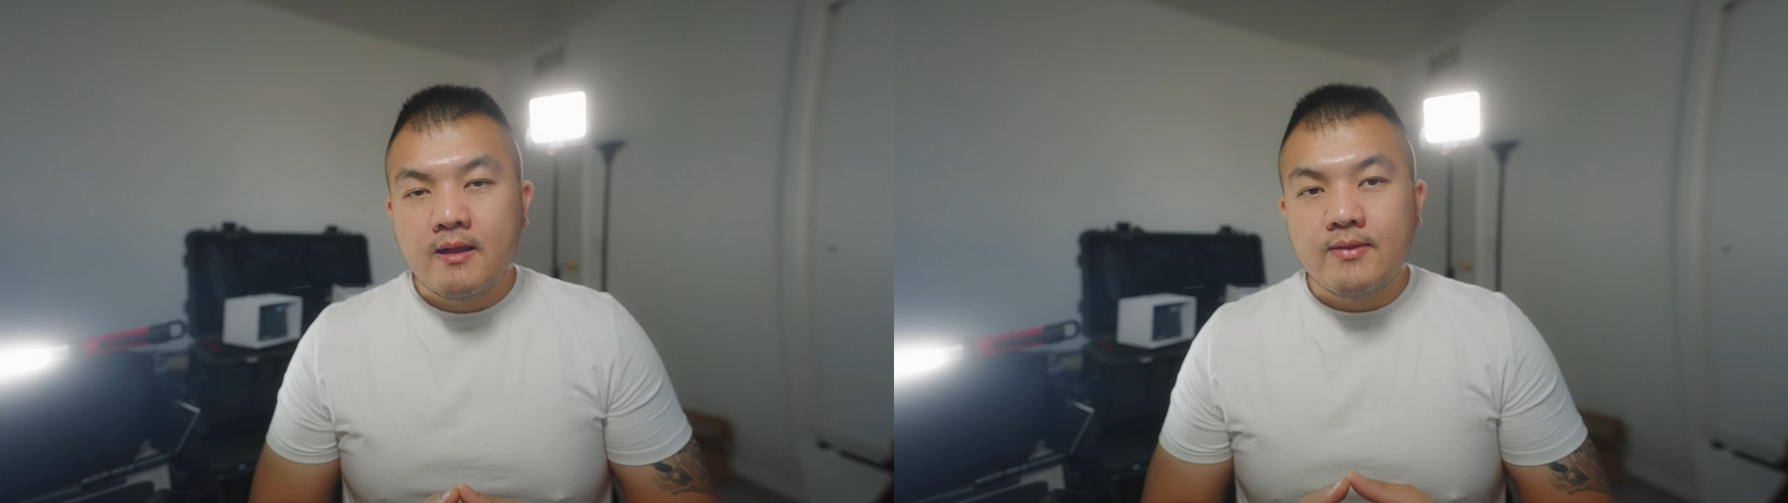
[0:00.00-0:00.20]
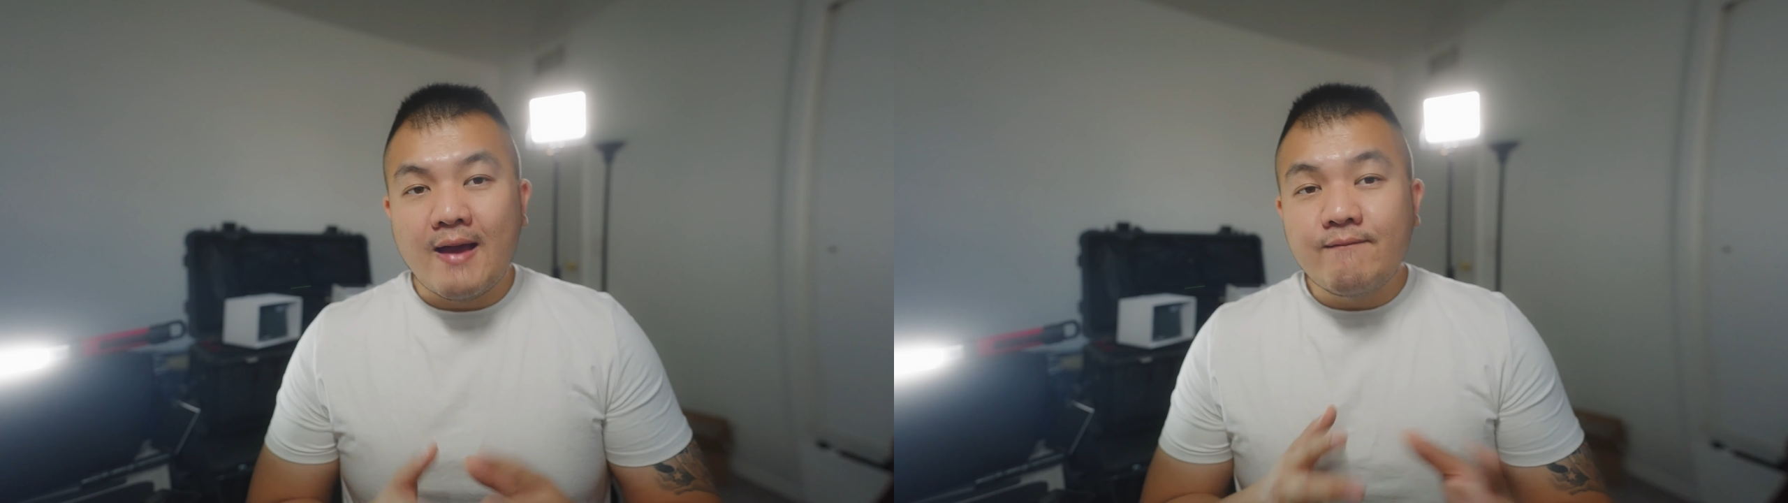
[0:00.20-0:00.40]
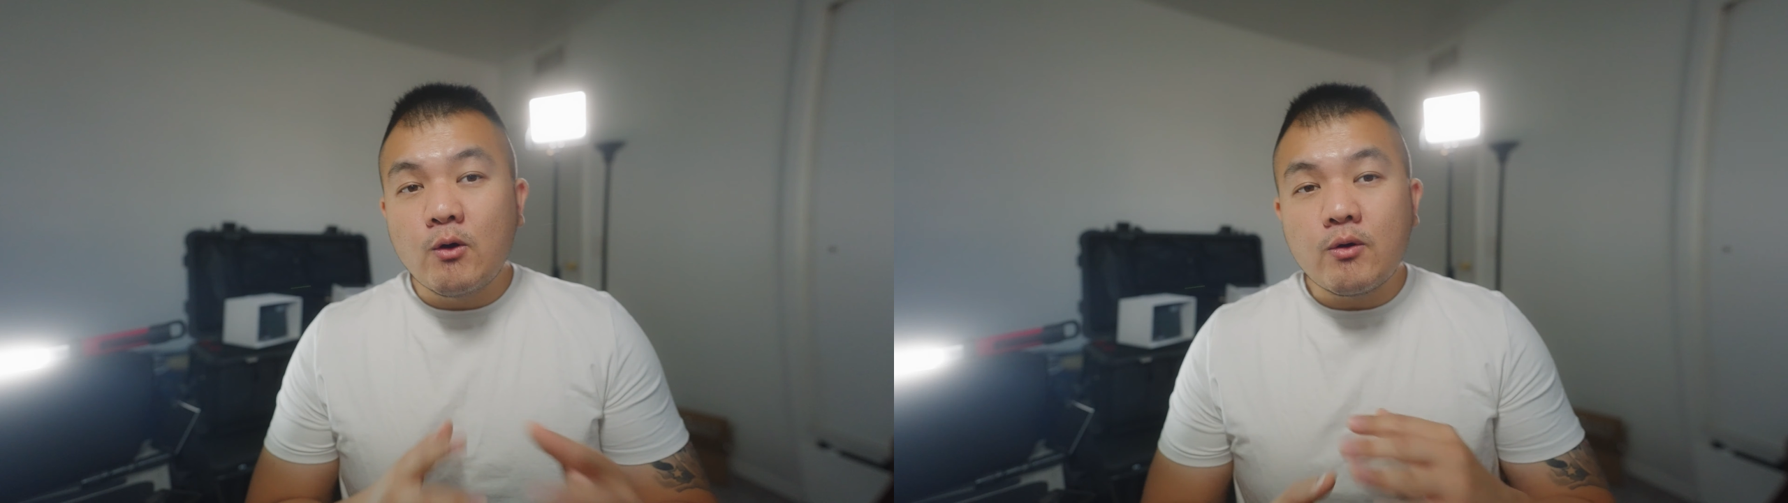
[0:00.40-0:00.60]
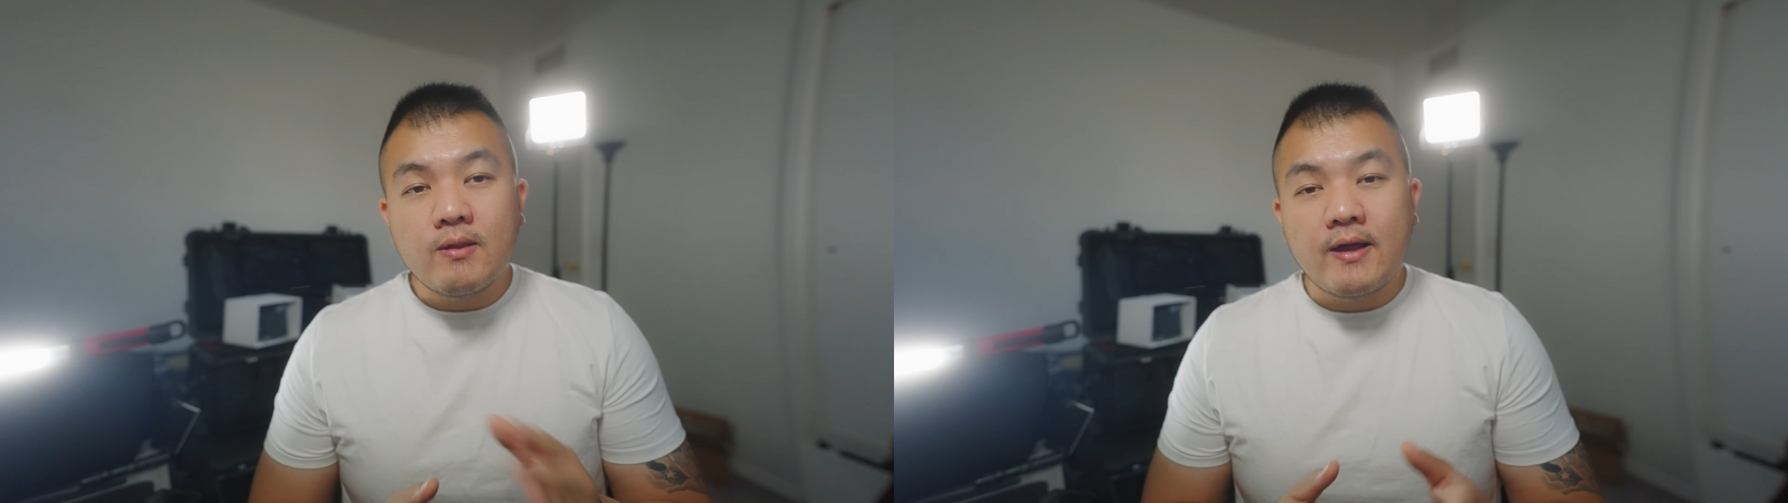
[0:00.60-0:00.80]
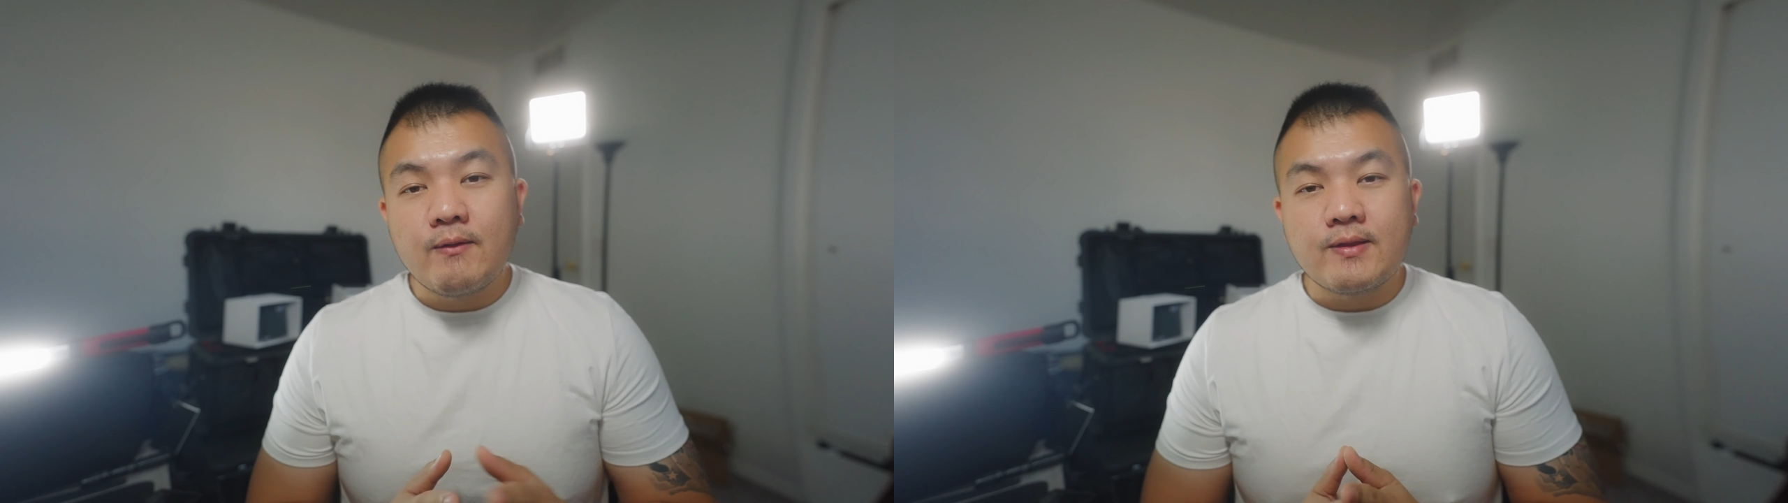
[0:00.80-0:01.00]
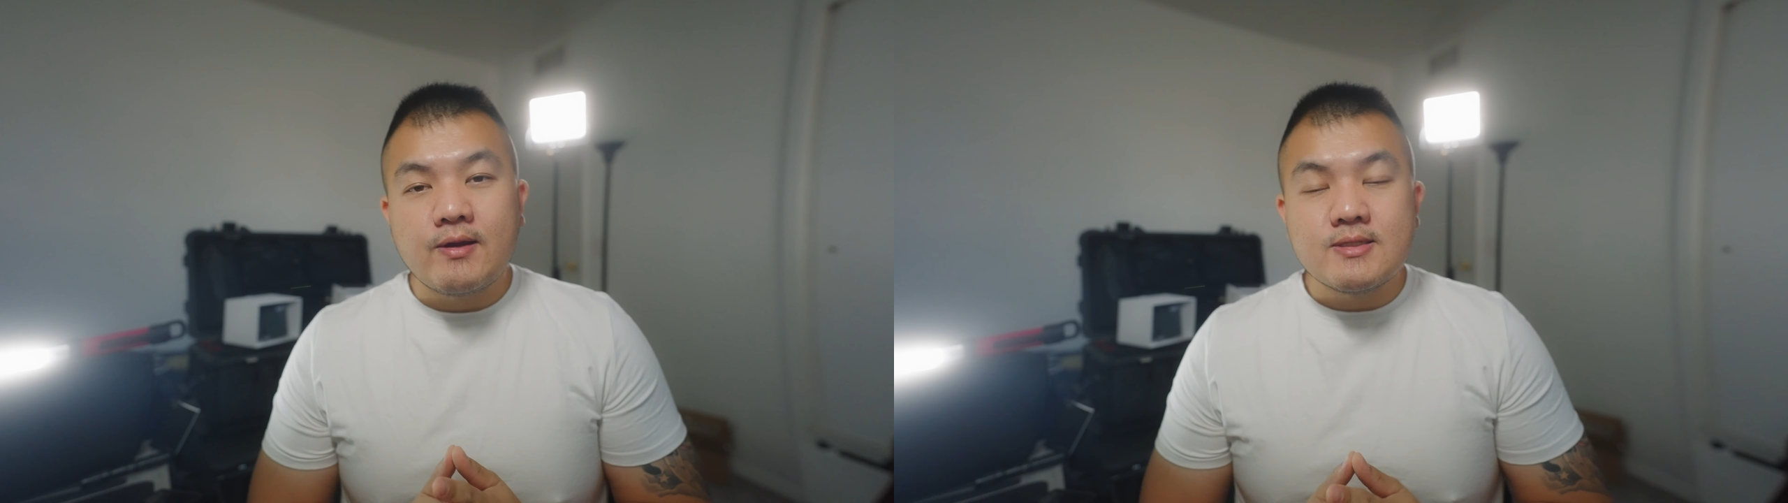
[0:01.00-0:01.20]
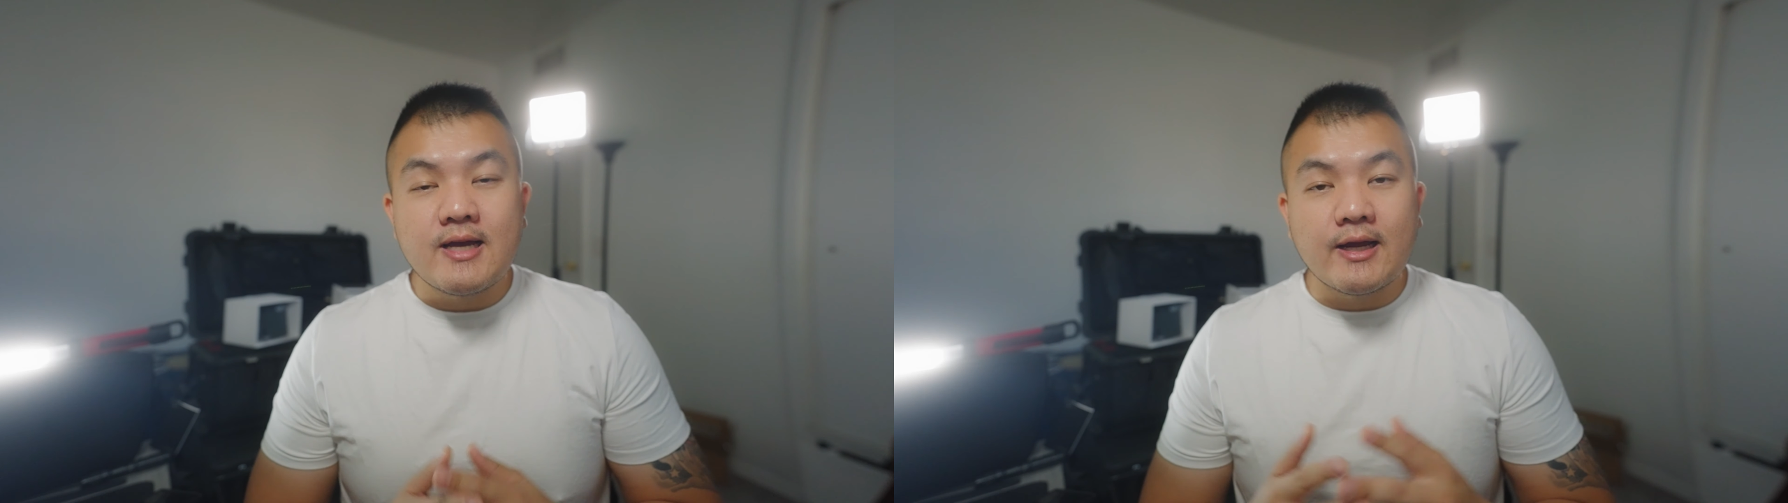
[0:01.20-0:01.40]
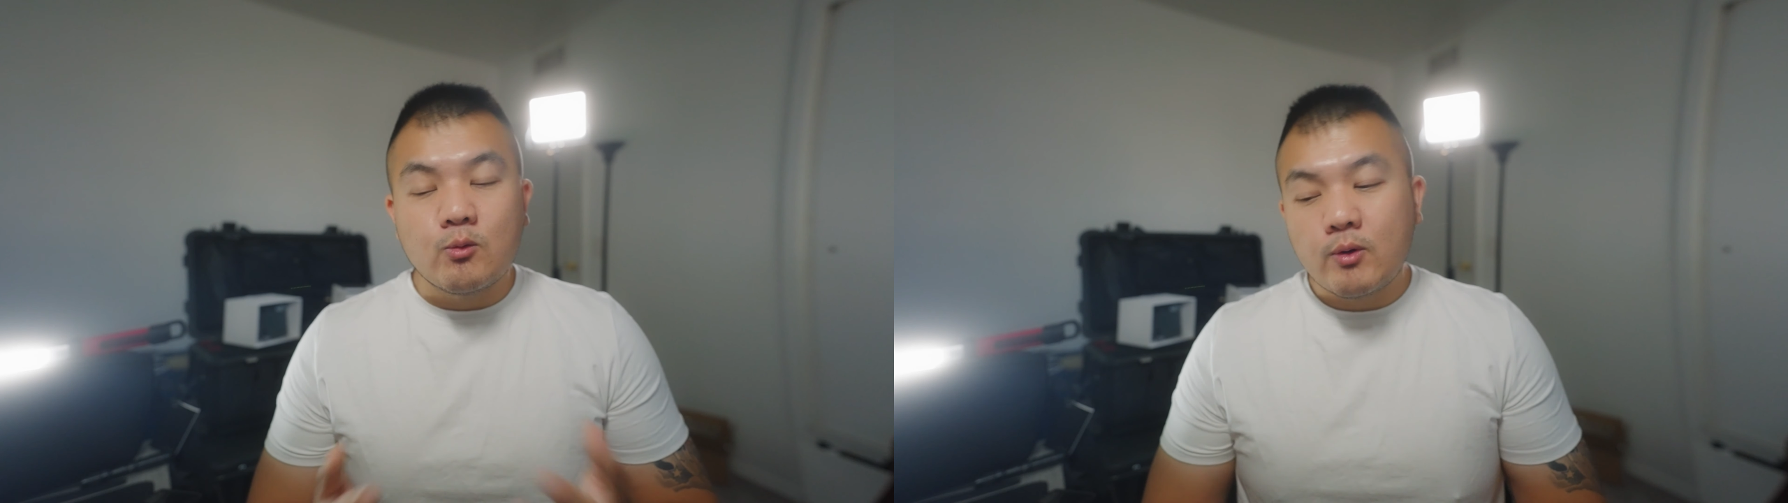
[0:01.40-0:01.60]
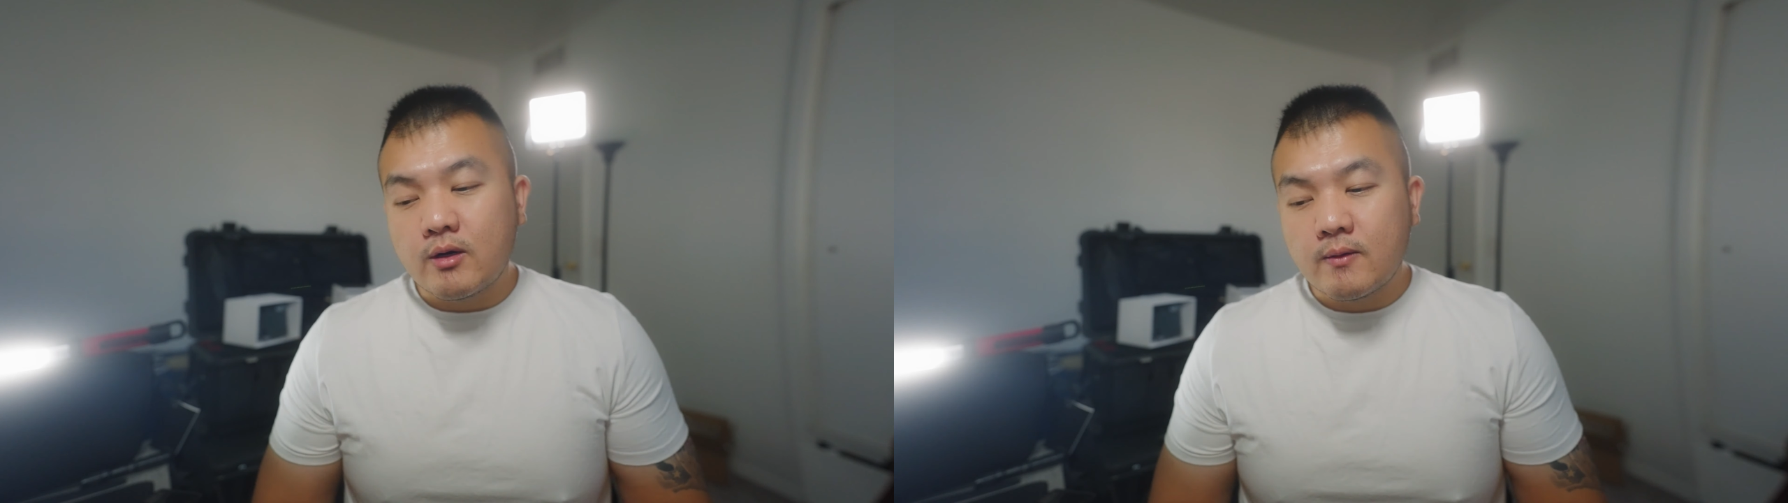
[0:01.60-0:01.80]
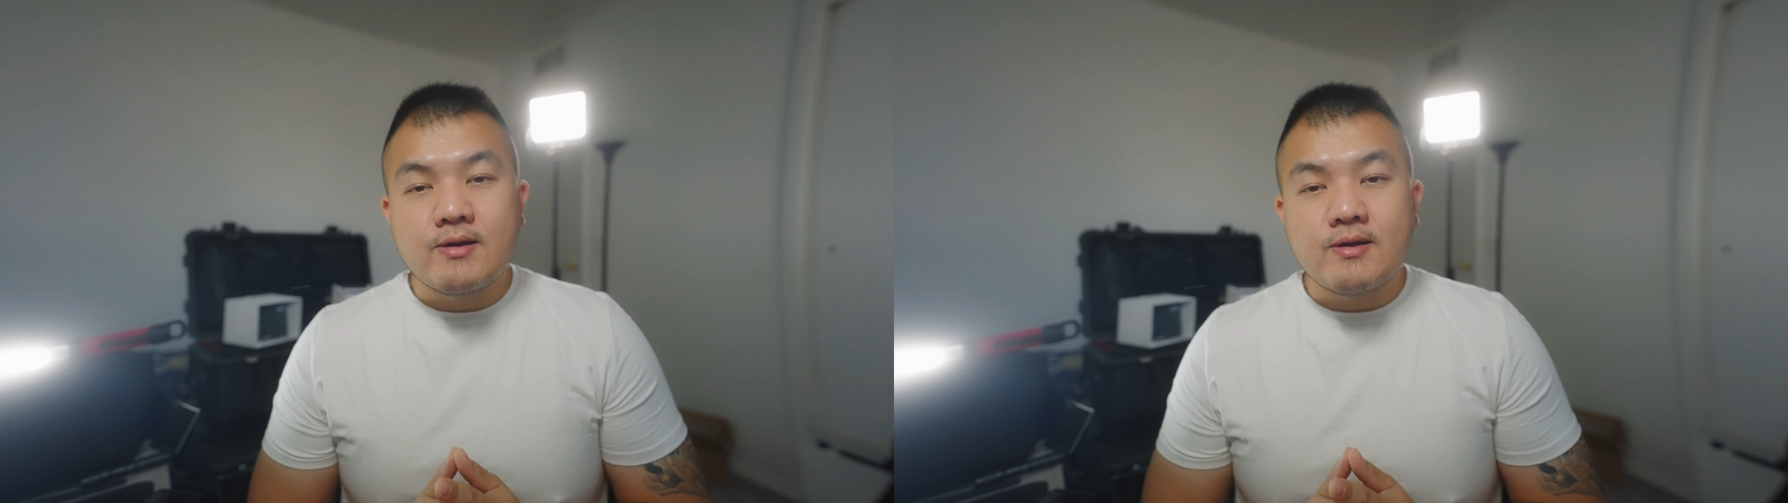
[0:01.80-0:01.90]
that focal length right there is not going to work.